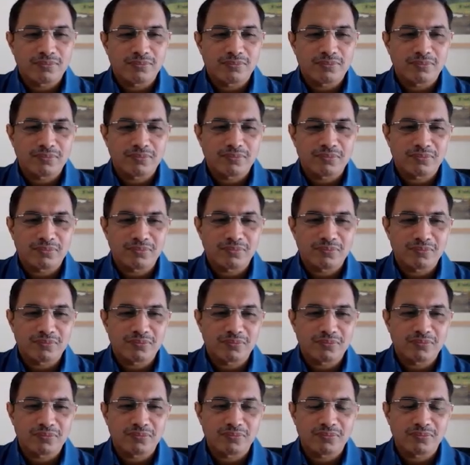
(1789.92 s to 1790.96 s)

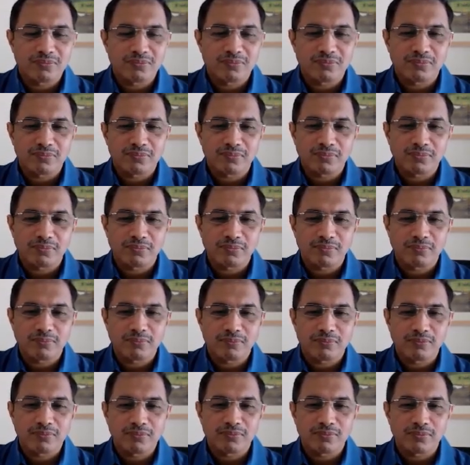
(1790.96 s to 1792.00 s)

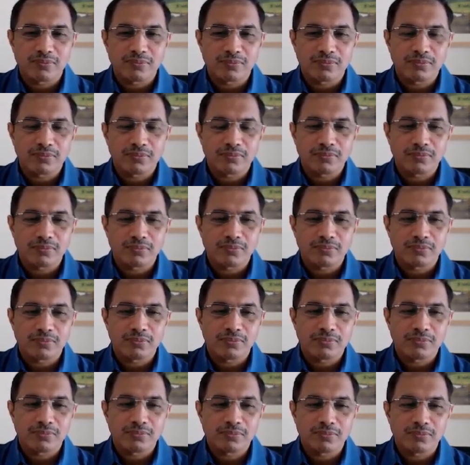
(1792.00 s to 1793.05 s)

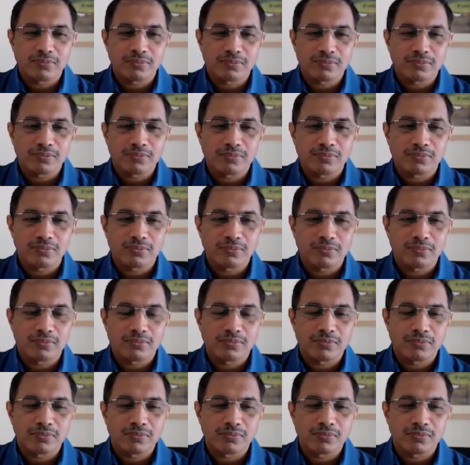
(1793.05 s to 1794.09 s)

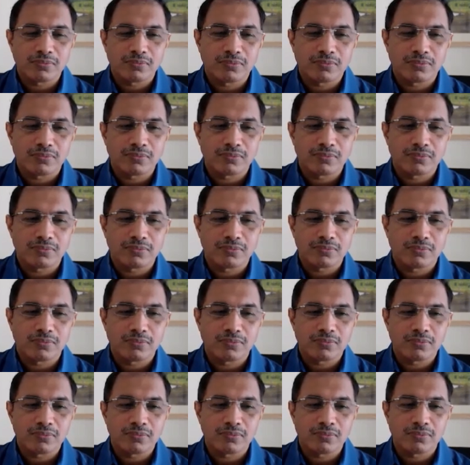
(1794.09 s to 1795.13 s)

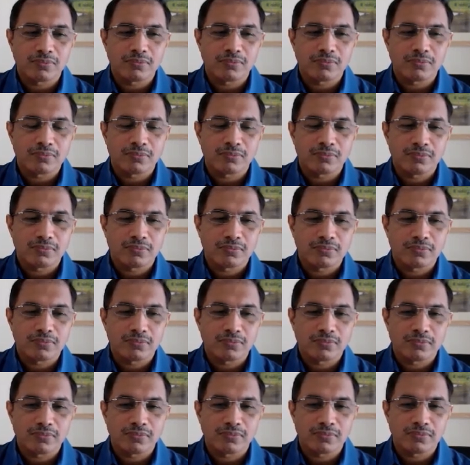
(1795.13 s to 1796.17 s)

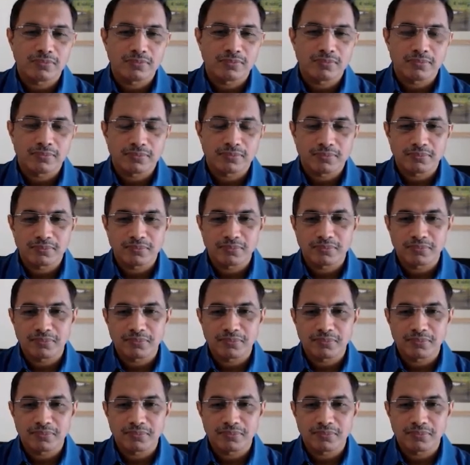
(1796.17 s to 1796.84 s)
This person isn't speaking.